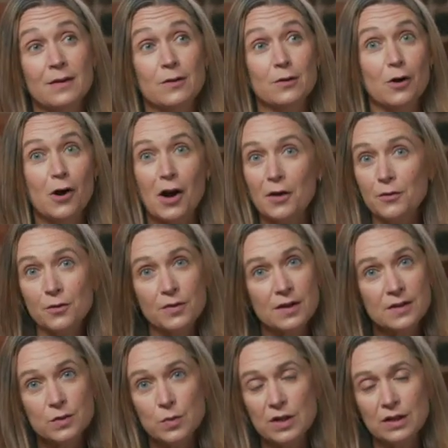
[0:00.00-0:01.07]
There are other
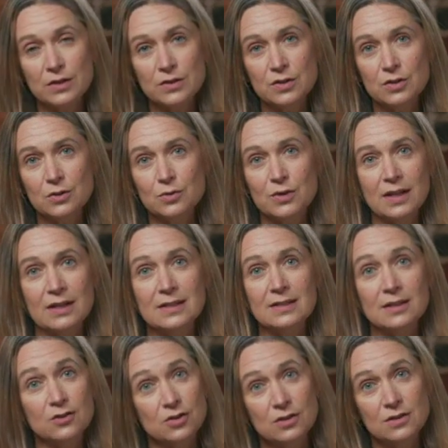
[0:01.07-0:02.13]
things we can do in
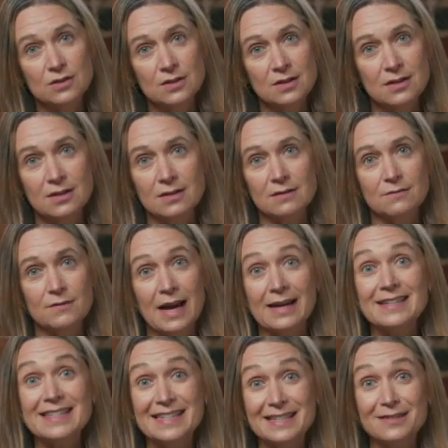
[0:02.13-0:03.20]
addition to the
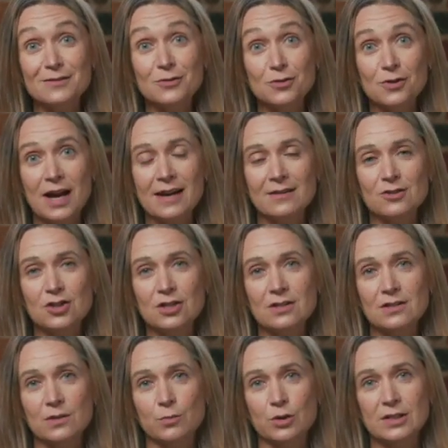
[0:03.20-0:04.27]
vaccine strategy
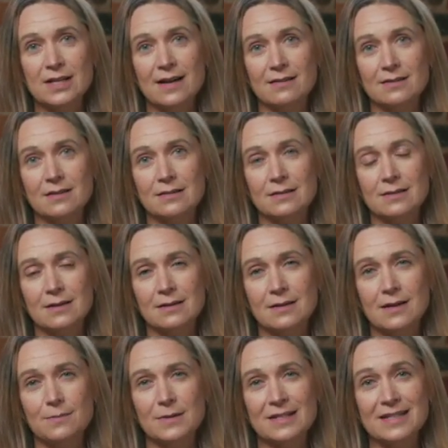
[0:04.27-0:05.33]
to protect us and
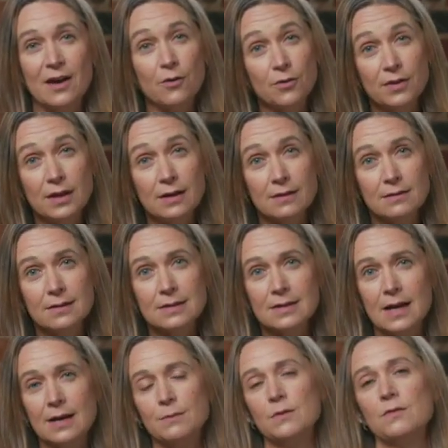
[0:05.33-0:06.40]
keep us healthy this
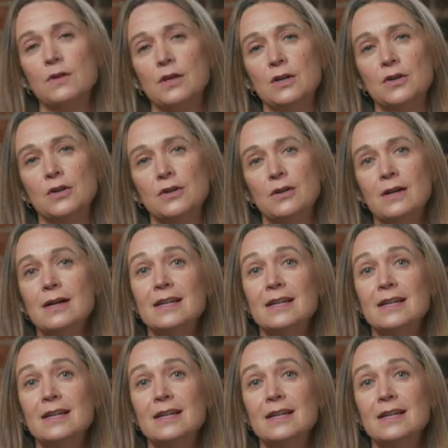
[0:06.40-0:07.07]
time of year.